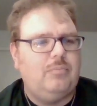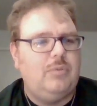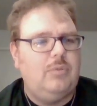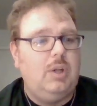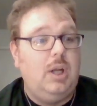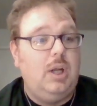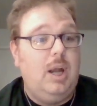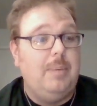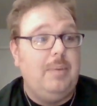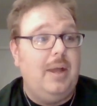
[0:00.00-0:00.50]

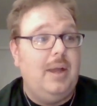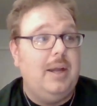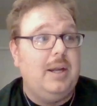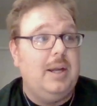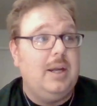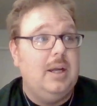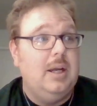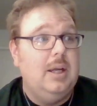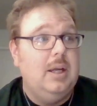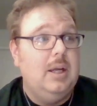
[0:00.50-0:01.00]
I'm
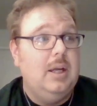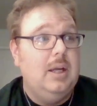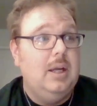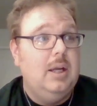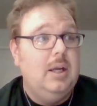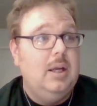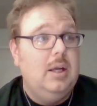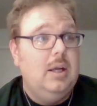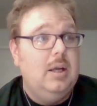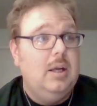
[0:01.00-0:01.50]
like,
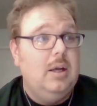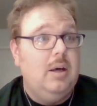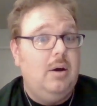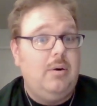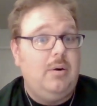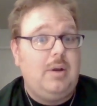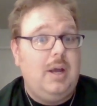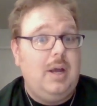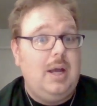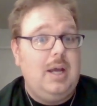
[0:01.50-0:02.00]

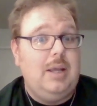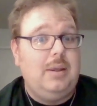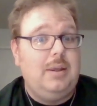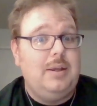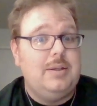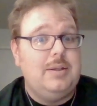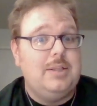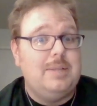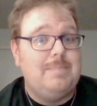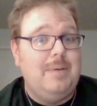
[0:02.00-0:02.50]
Okay, at
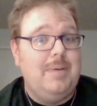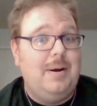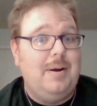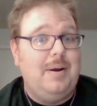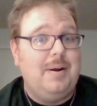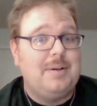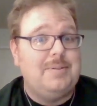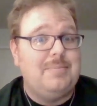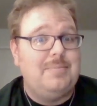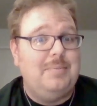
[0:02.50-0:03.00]
least it's a better
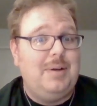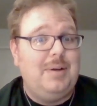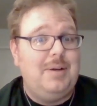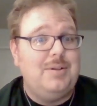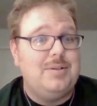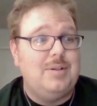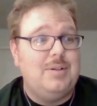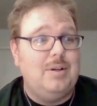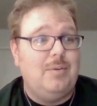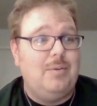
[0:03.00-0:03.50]

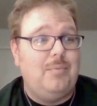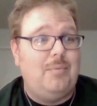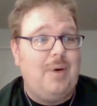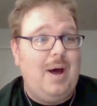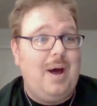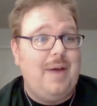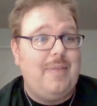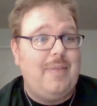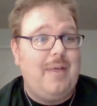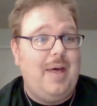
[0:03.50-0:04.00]
explanation of
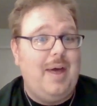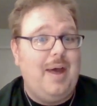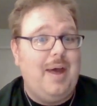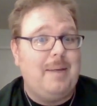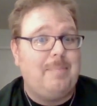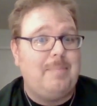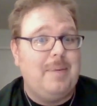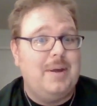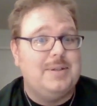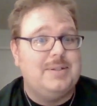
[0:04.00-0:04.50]
why the
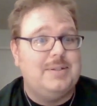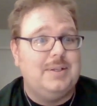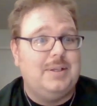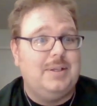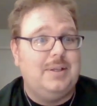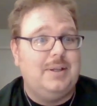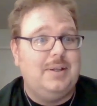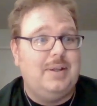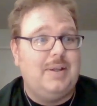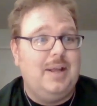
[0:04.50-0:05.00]
heck
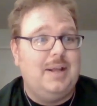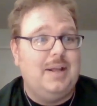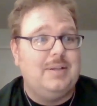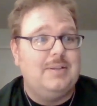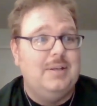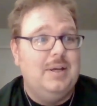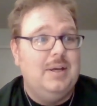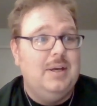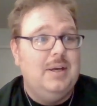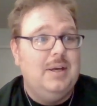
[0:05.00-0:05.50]
basically that
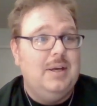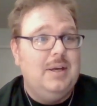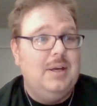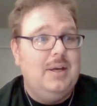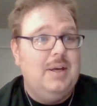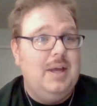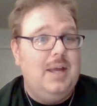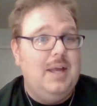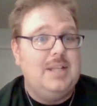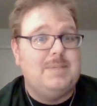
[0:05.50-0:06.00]

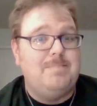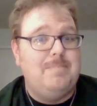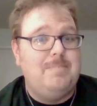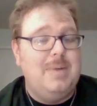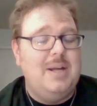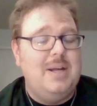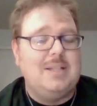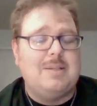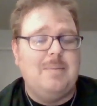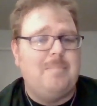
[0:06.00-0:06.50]
it's
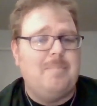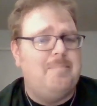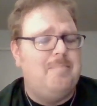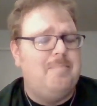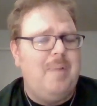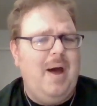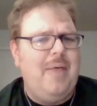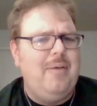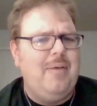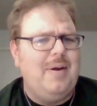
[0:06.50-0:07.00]
it's a
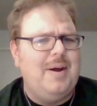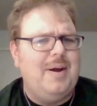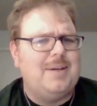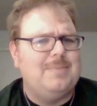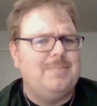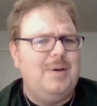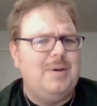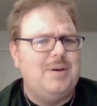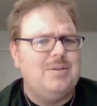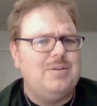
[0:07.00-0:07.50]
better
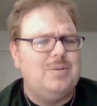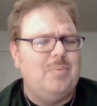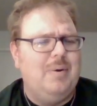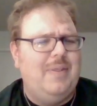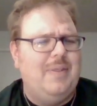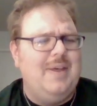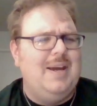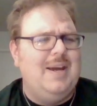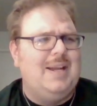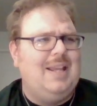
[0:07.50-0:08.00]
explanation what
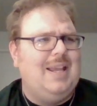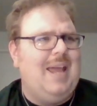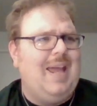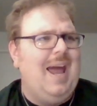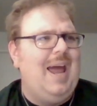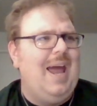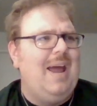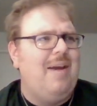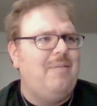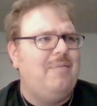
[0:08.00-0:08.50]
they
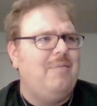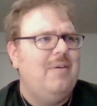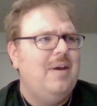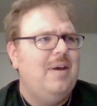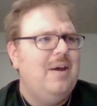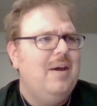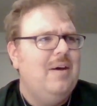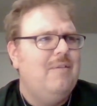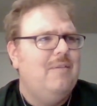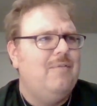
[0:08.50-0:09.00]
gave
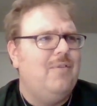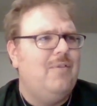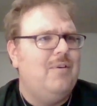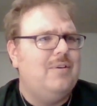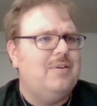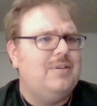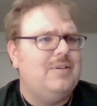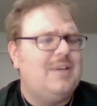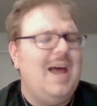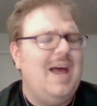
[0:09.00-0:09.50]
for
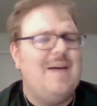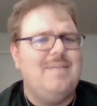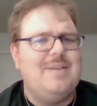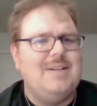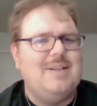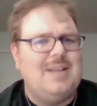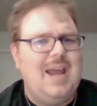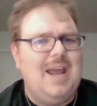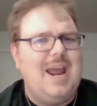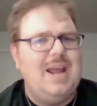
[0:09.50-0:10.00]
Devon
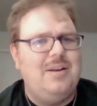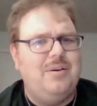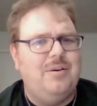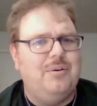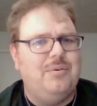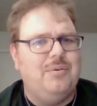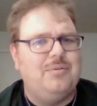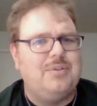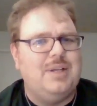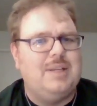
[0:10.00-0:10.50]

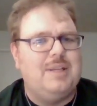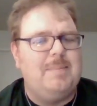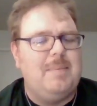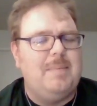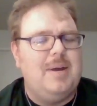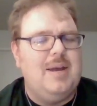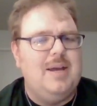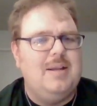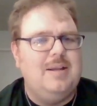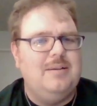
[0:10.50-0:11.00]
Daniels in
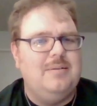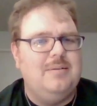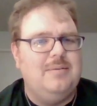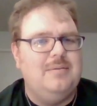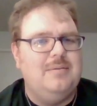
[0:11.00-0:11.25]
in